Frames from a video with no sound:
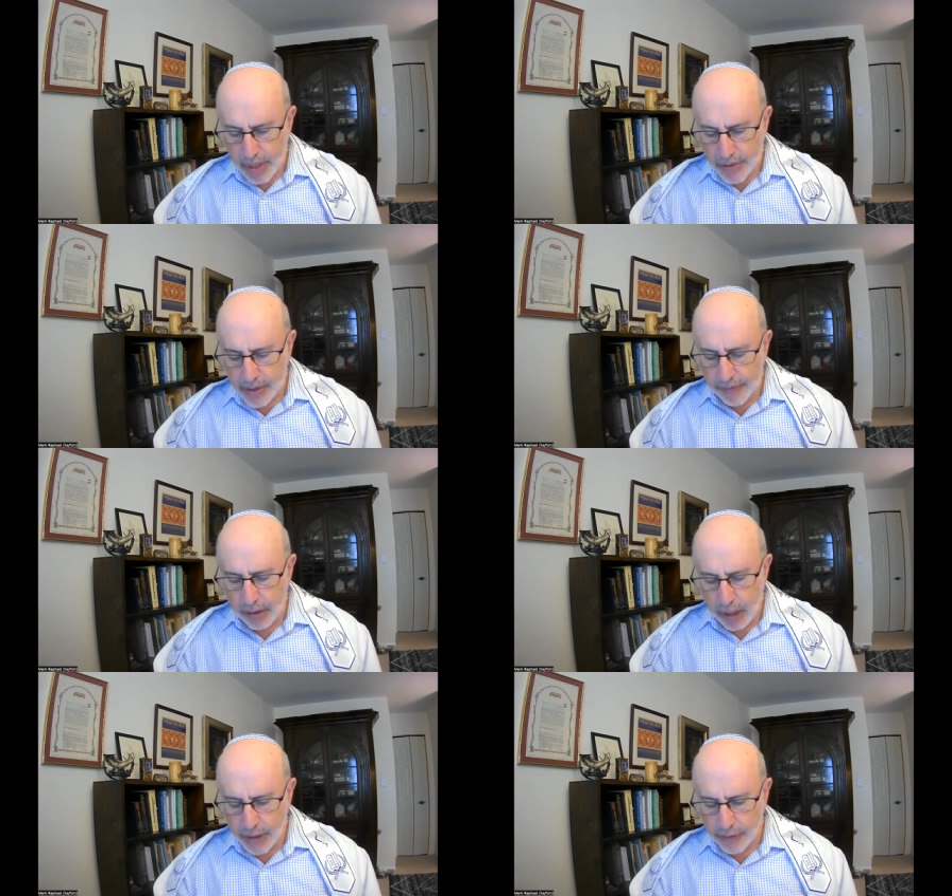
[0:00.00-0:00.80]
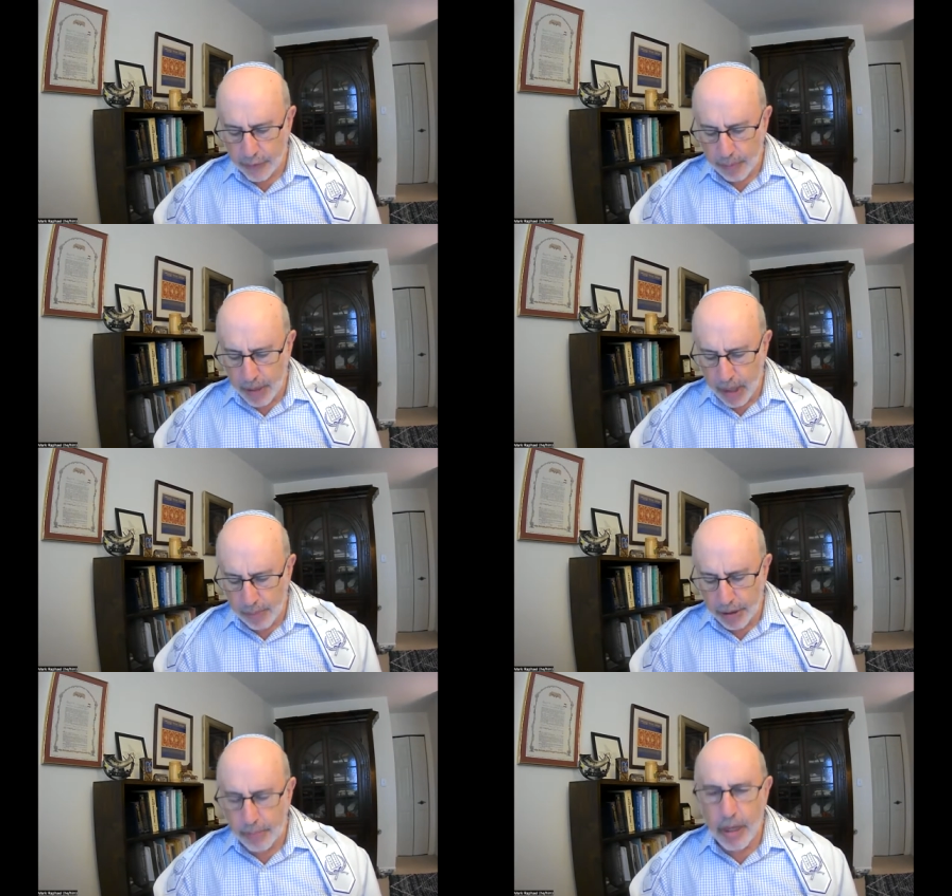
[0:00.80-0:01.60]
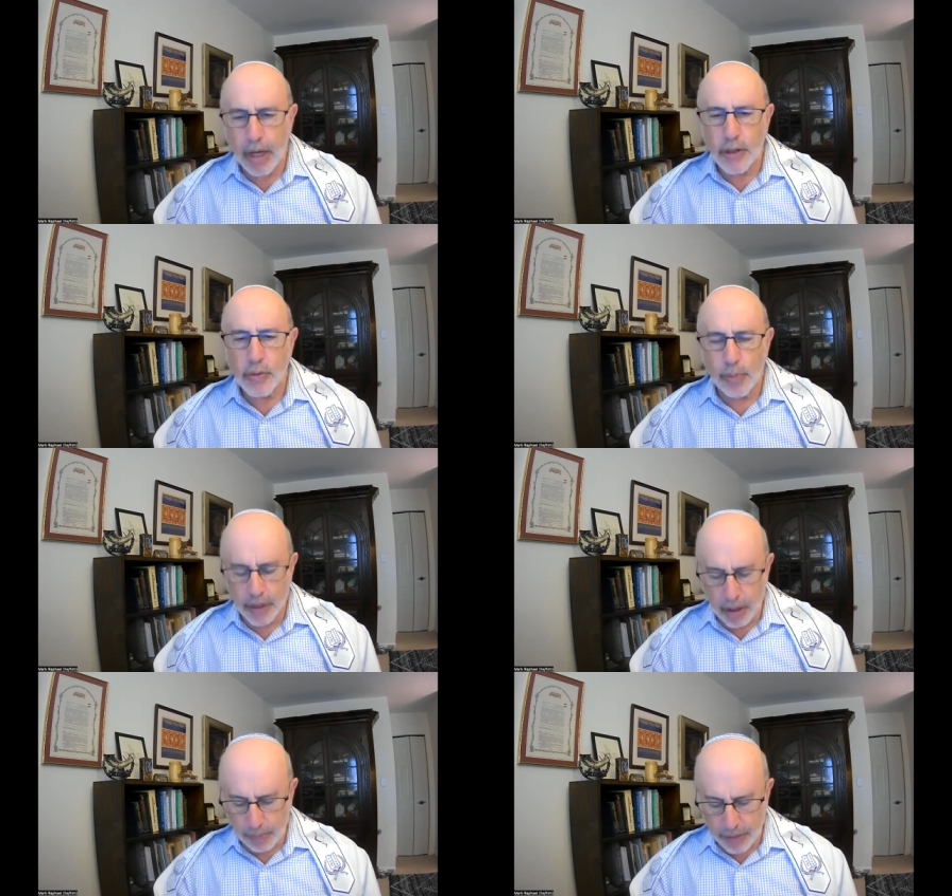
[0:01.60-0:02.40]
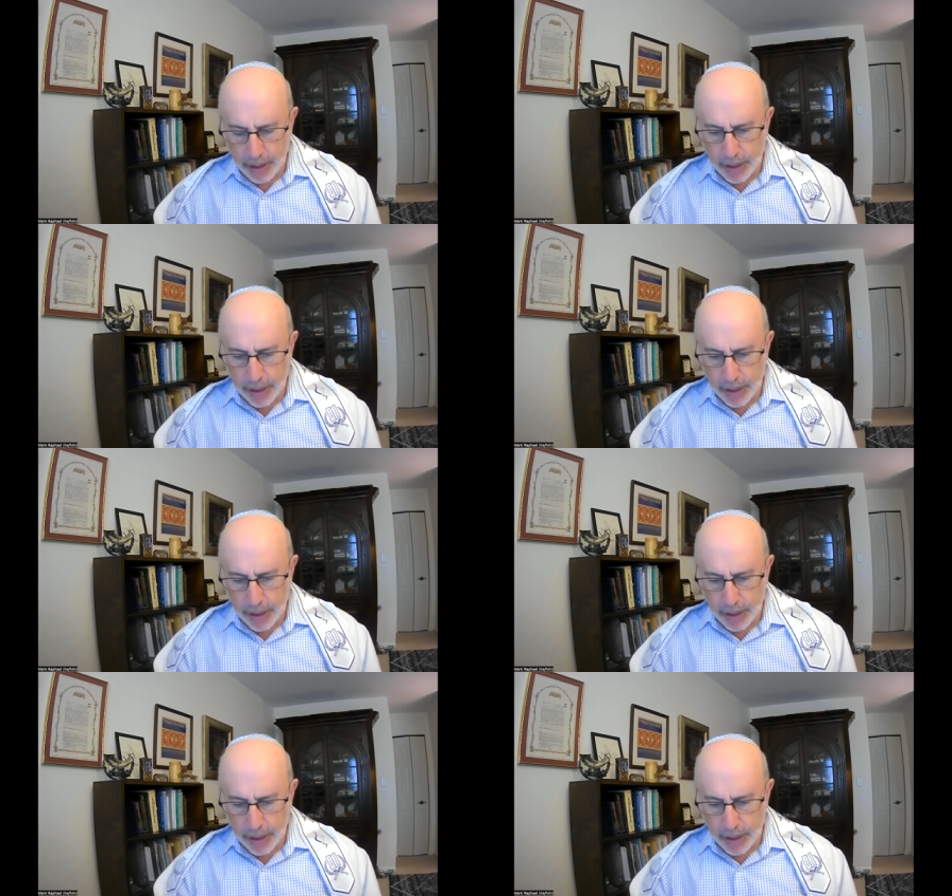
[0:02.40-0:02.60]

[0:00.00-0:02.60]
Seven lines from the bottom of the box. We'll pick up the